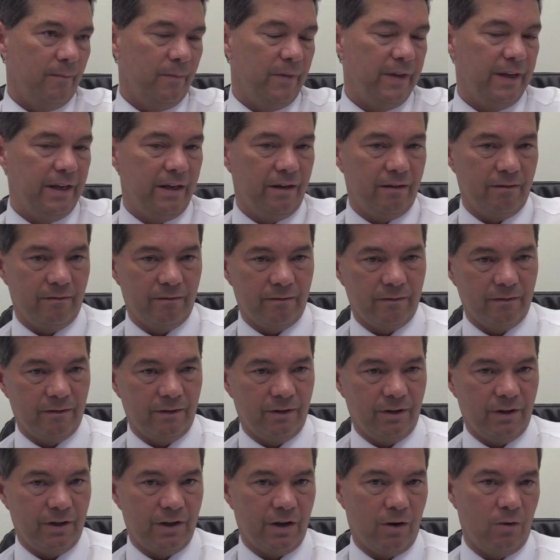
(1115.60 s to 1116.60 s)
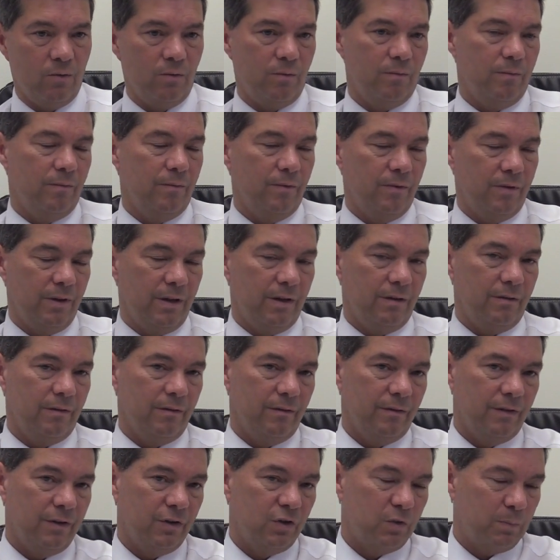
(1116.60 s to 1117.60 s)

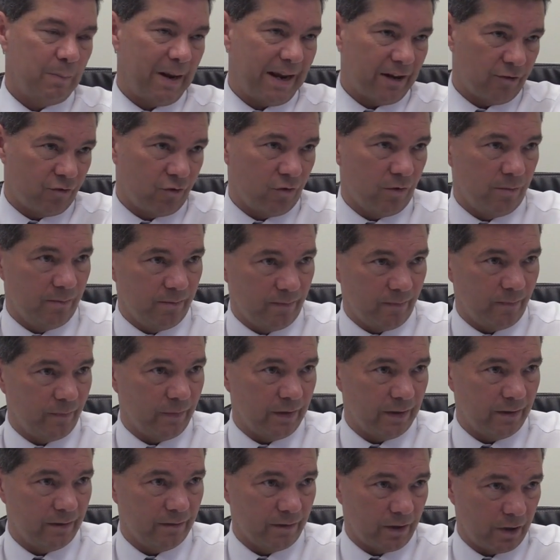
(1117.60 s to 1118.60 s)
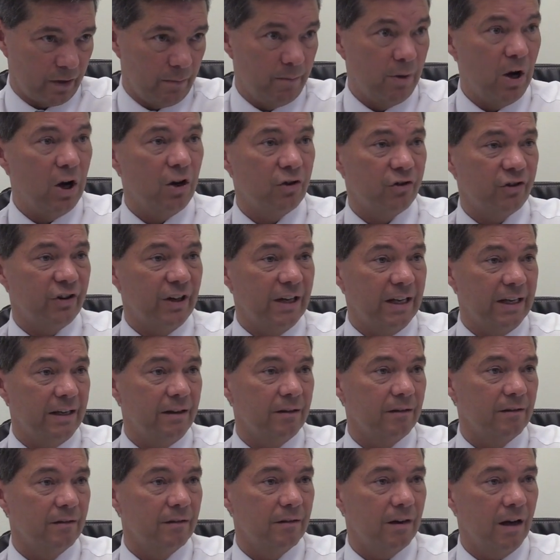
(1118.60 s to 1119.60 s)
the spectrum commercially,
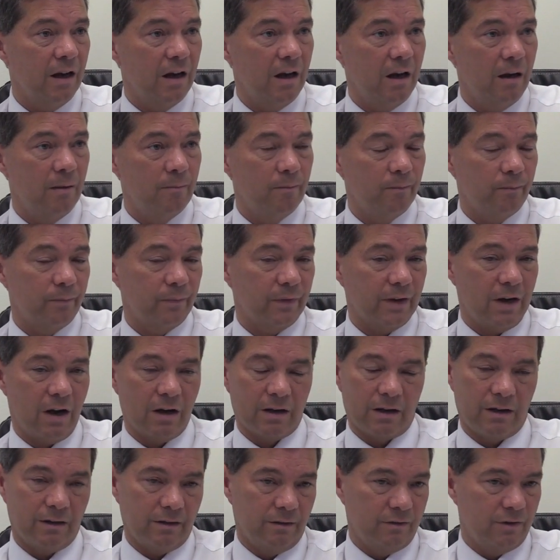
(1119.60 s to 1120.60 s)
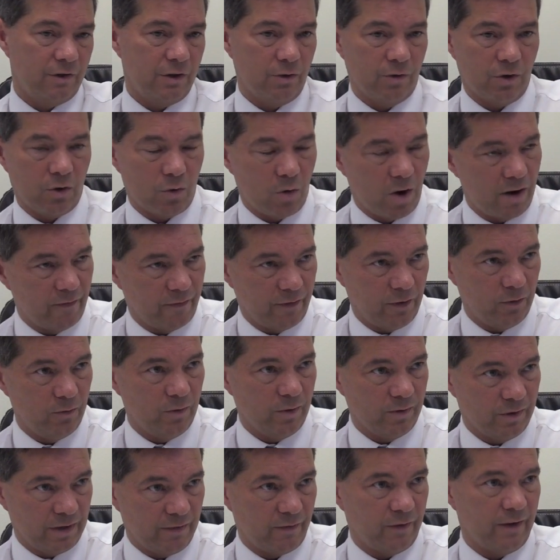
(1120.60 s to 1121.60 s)
I can tell you quite a few
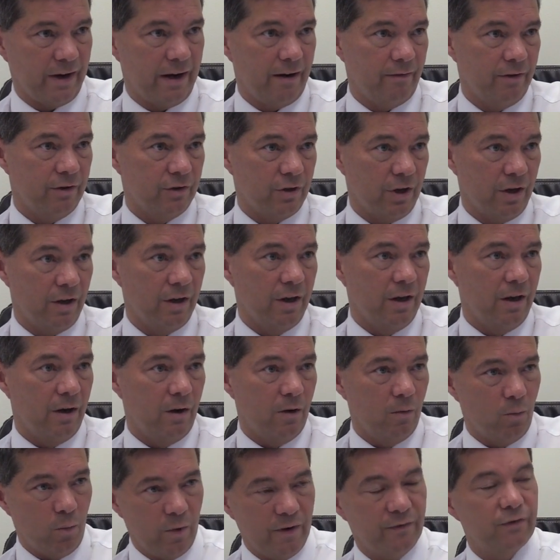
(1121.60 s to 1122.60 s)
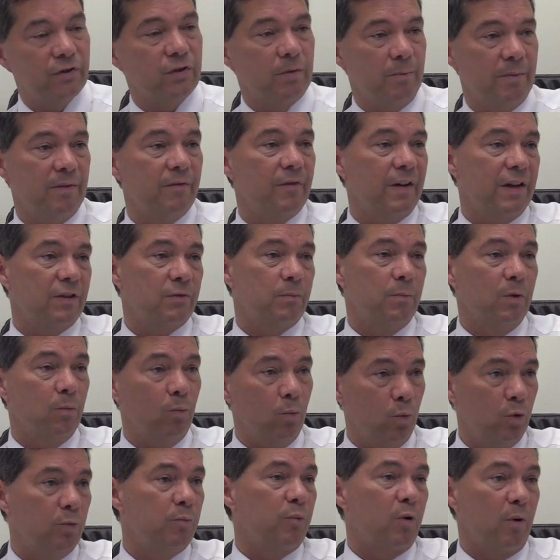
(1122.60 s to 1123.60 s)
different areas that with some
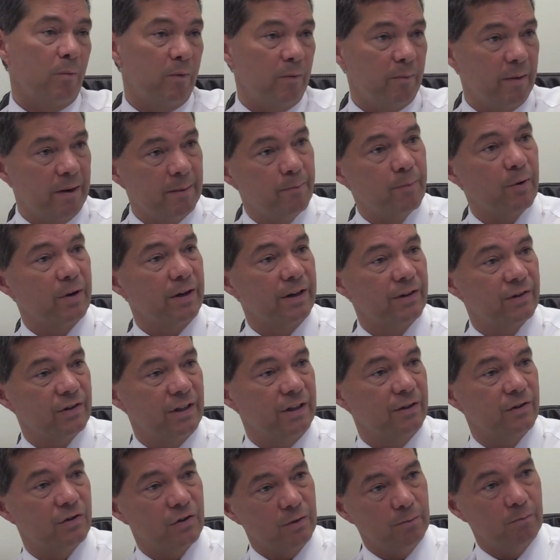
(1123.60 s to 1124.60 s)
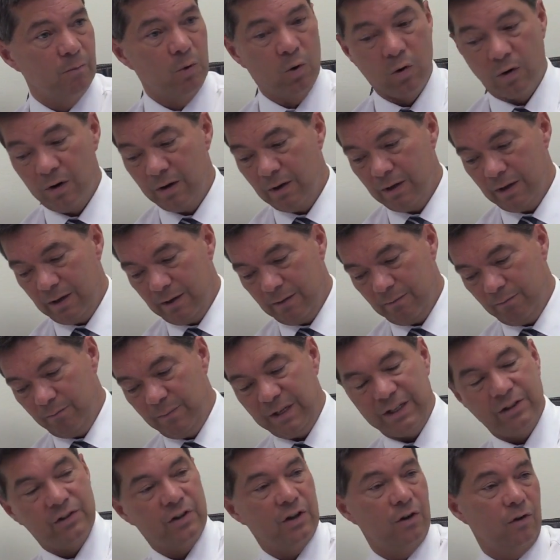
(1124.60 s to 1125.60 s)
investment would probably bring us in some more
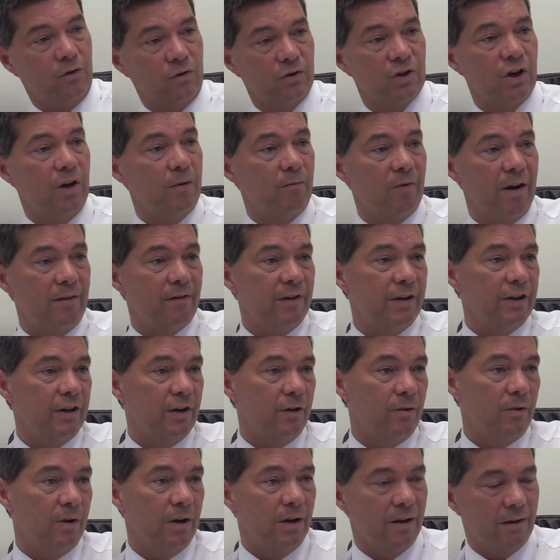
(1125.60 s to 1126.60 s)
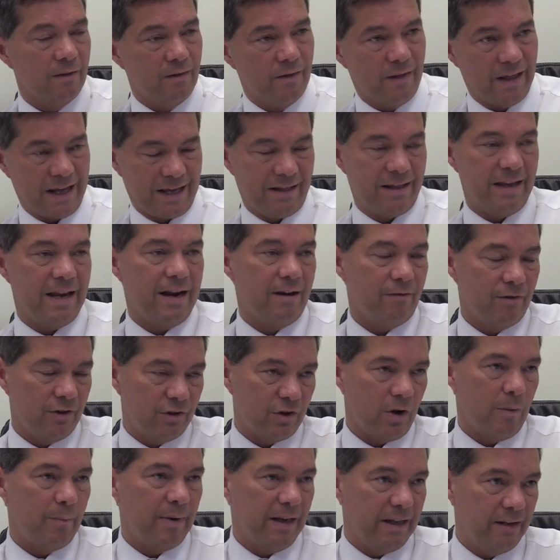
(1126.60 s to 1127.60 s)
mid to long term revenue. They're the
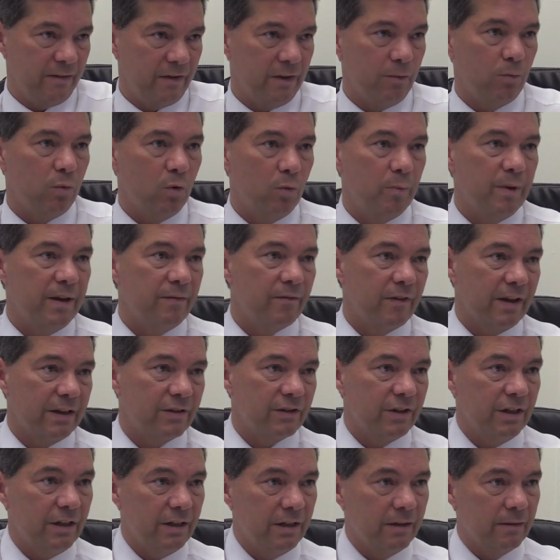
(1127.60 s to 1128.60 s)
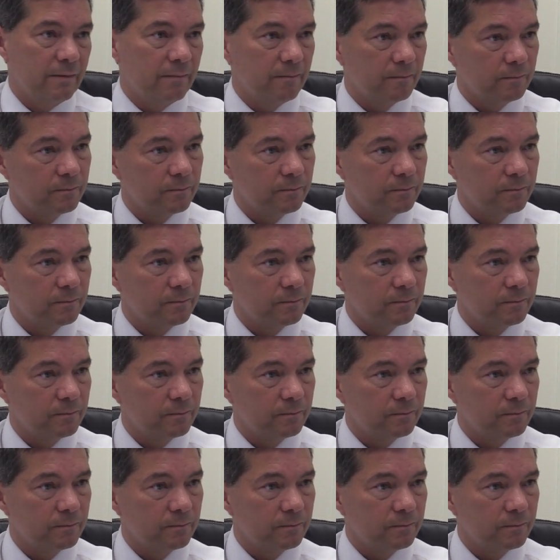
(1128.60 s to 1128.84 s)
areas I believe he will be investing in.